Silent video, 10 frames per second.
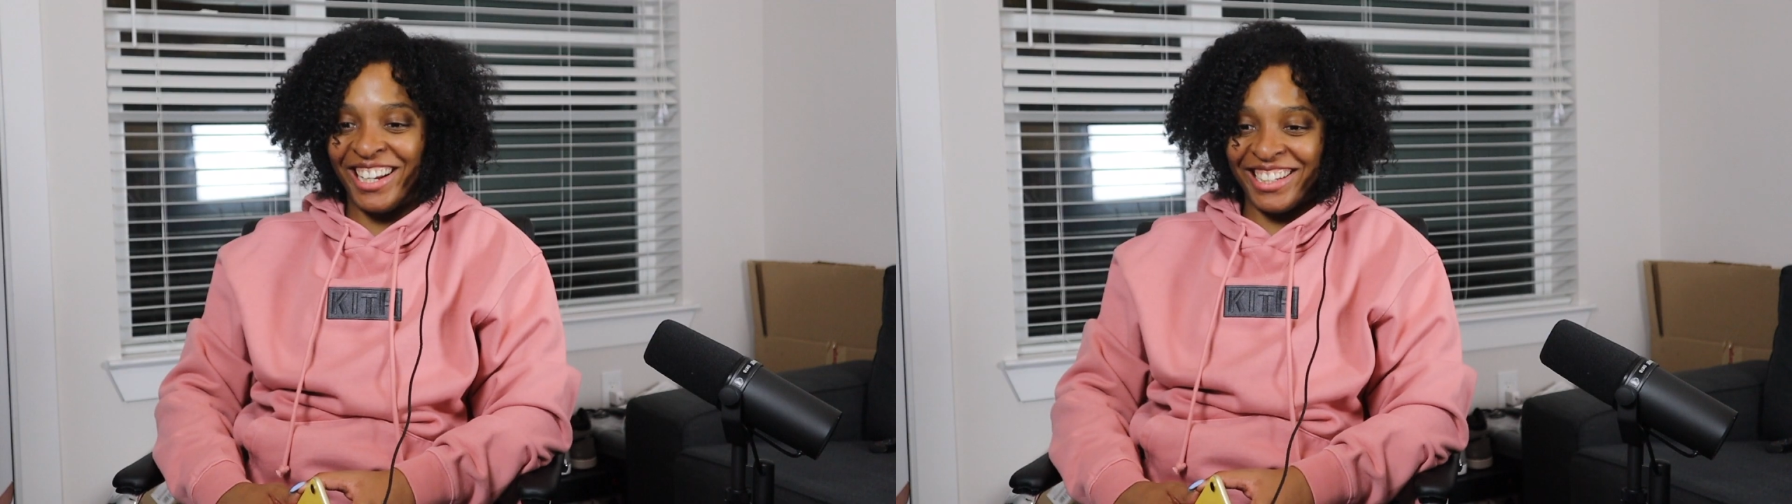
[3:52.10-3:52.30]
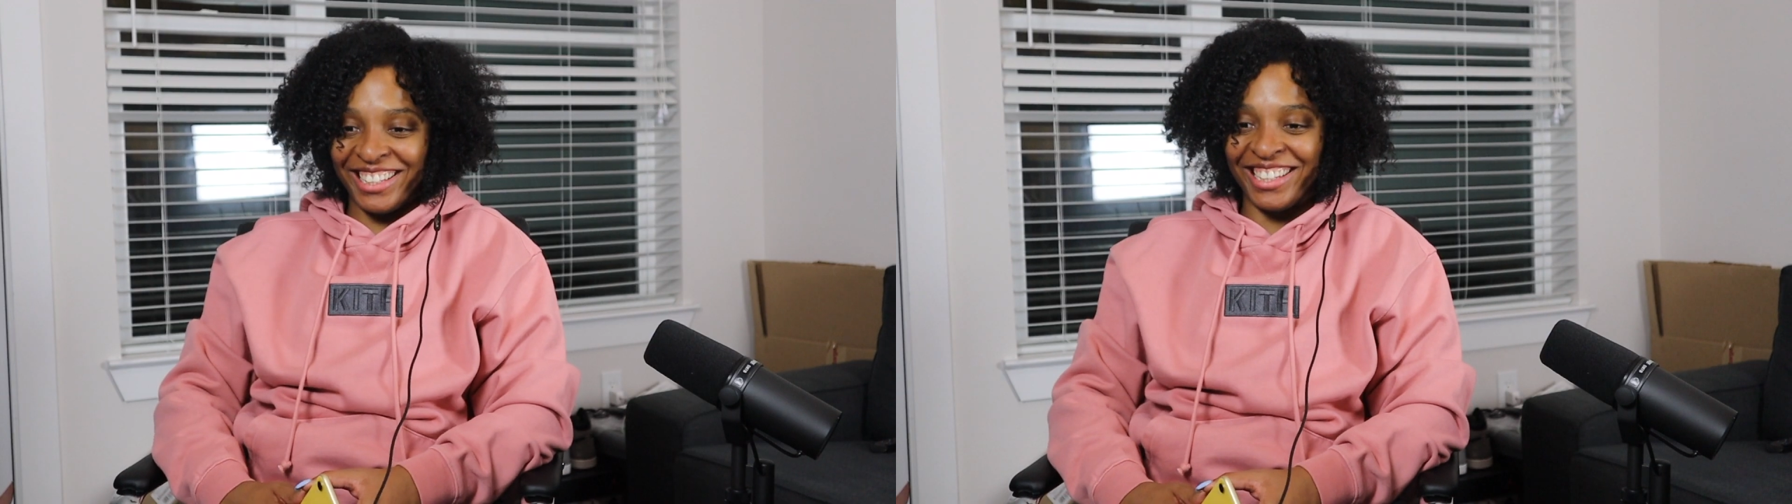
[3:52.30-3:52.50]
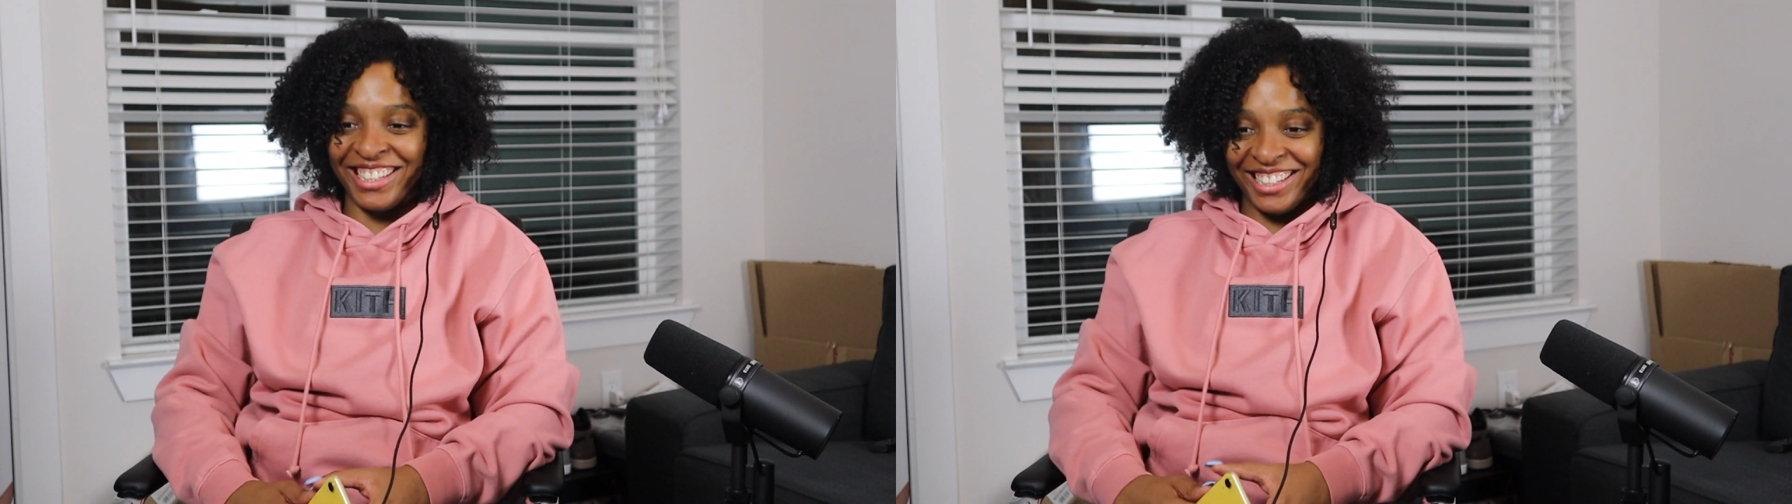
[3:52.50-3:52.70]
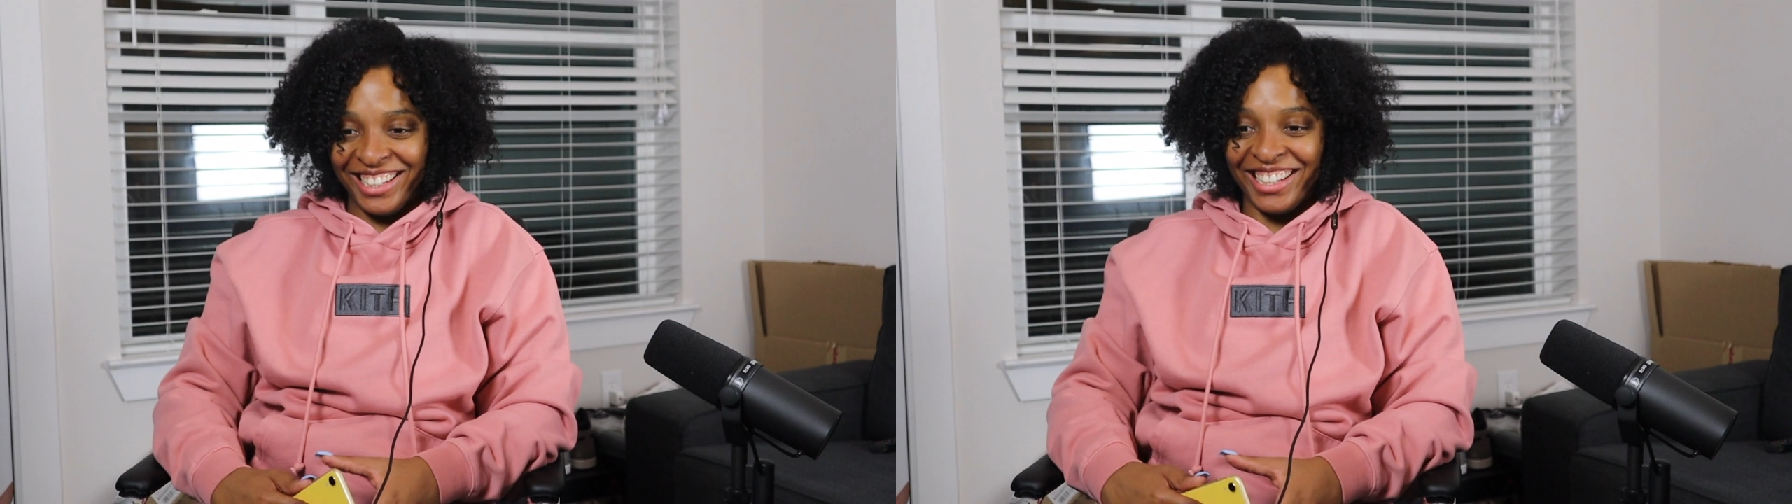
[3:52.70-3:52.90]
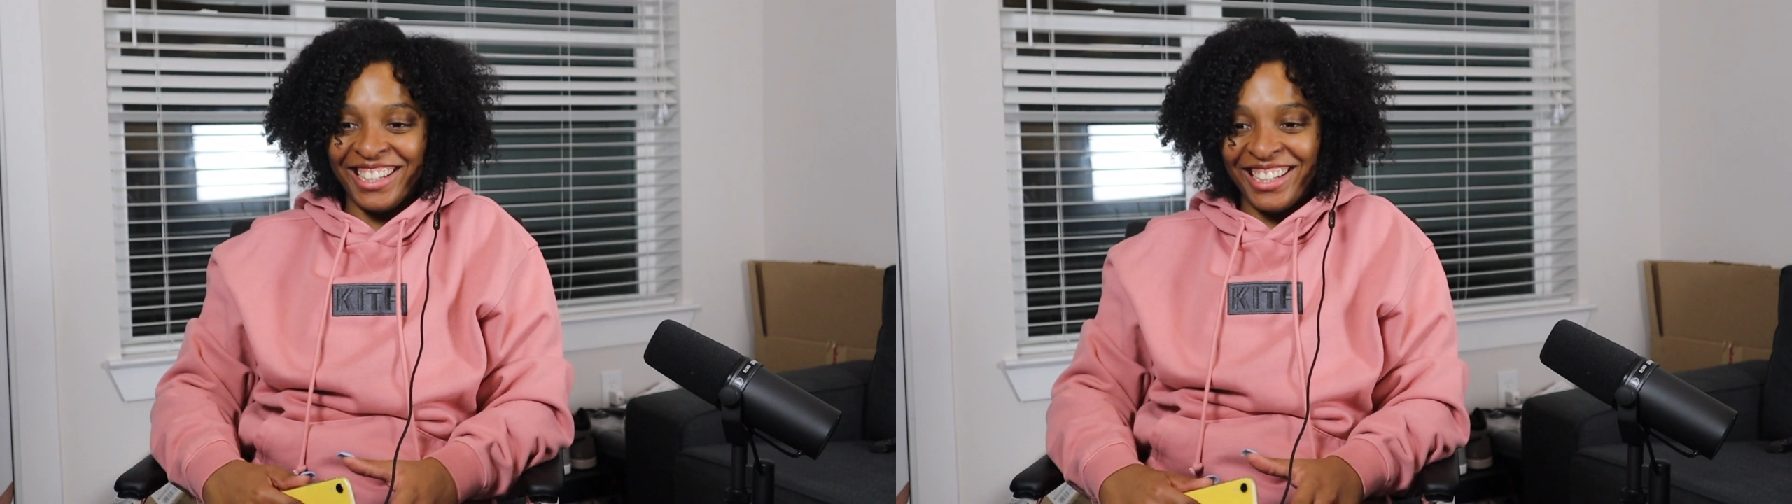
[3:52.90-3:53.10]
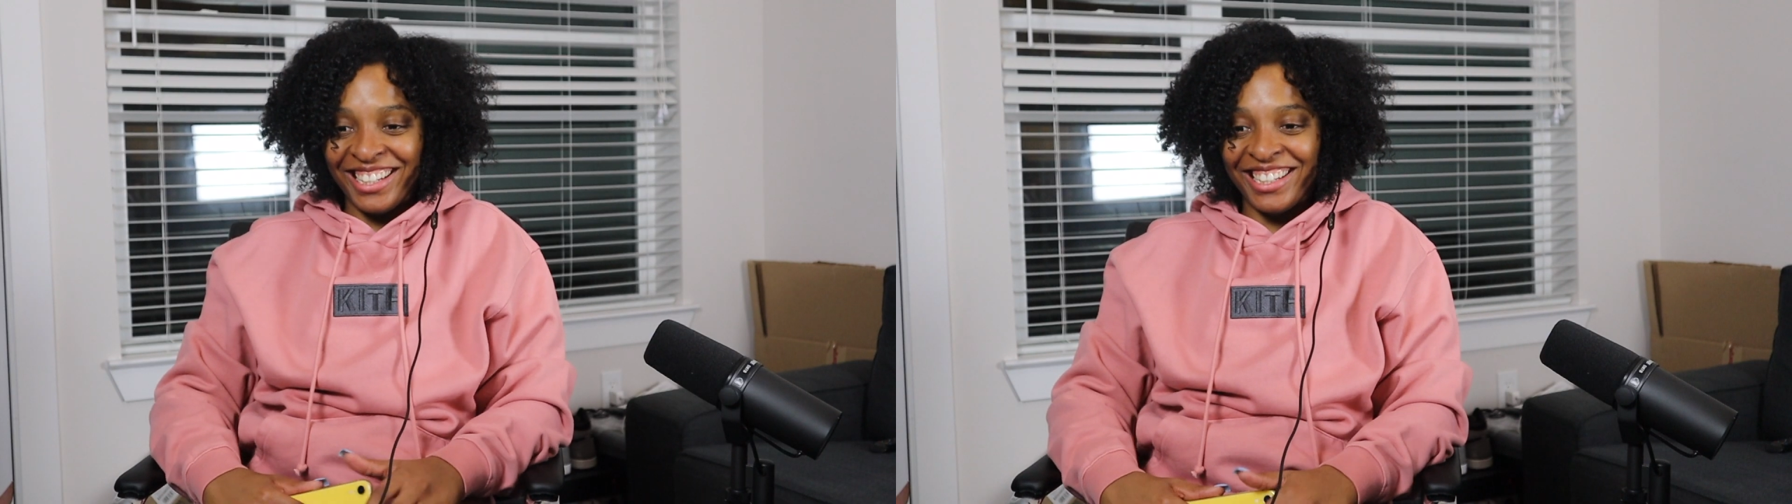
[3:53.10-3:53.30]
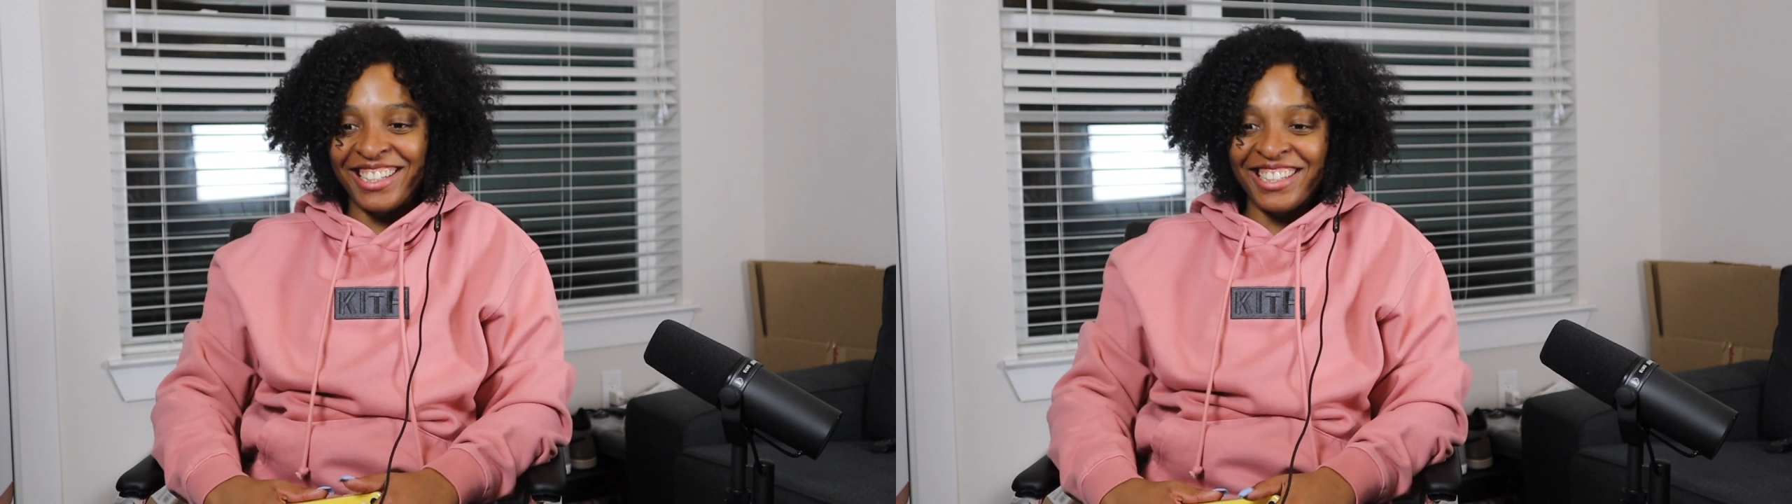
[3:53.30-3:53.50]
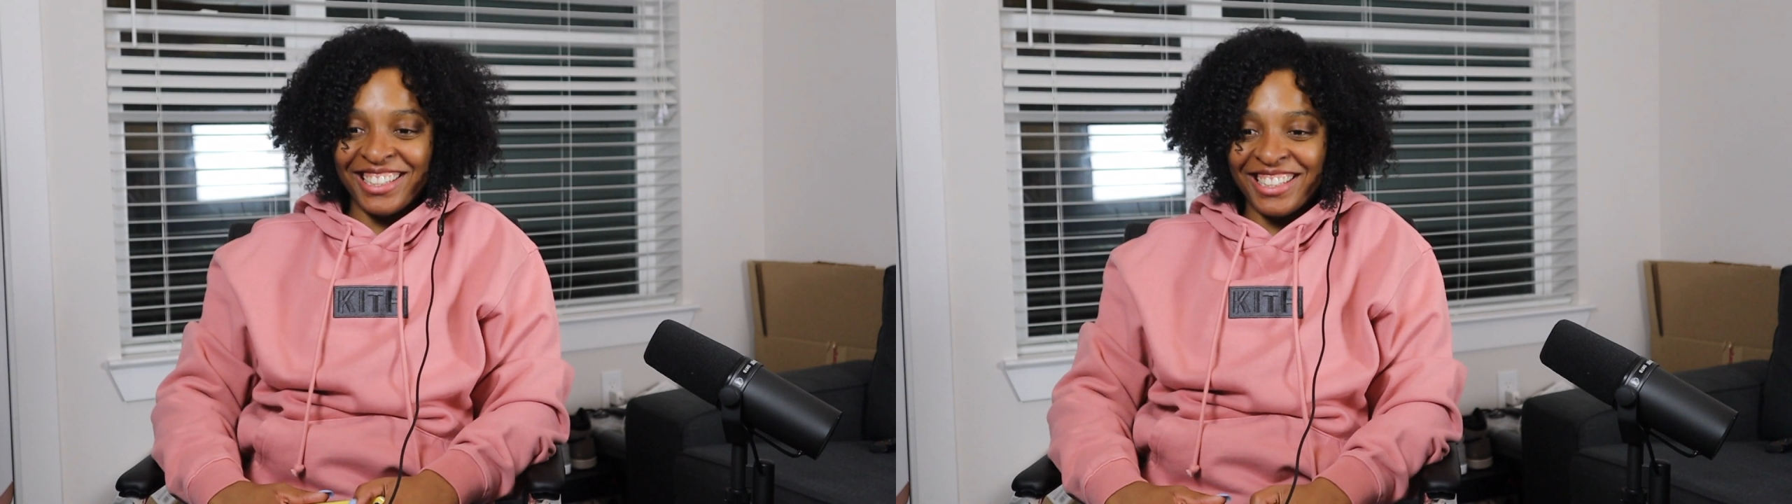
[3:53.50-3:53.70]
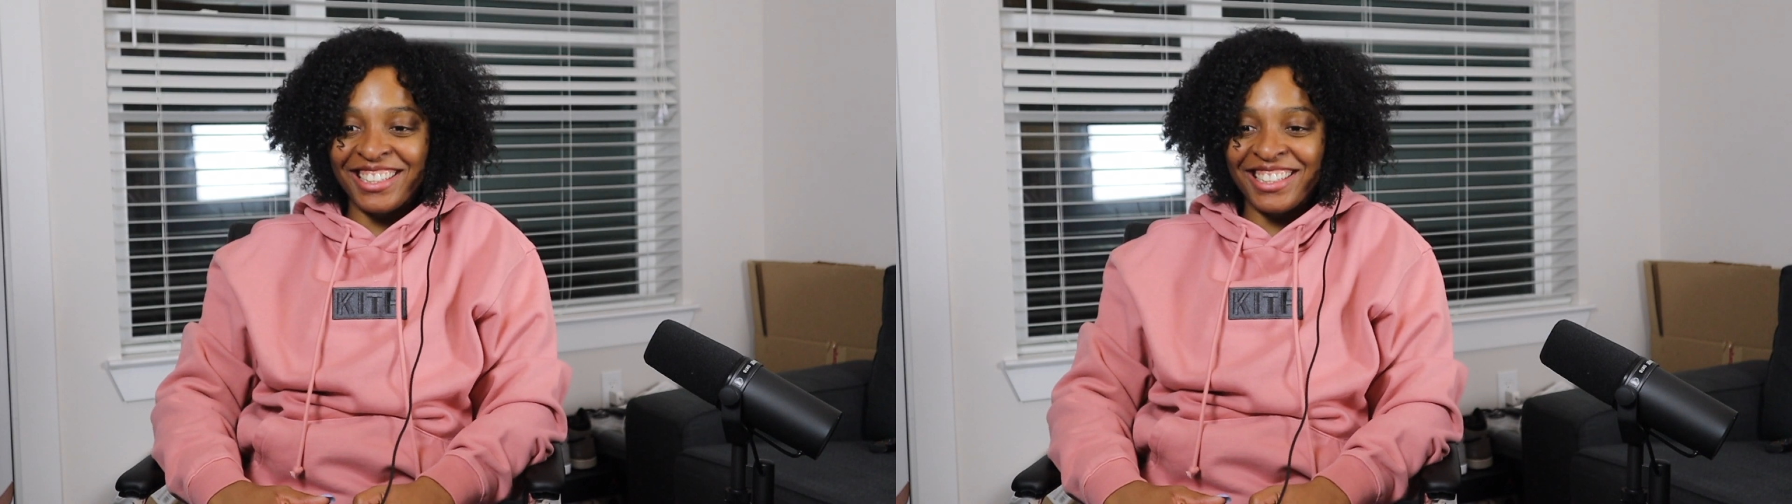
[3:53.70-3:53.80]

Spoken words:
it's too different and too loud.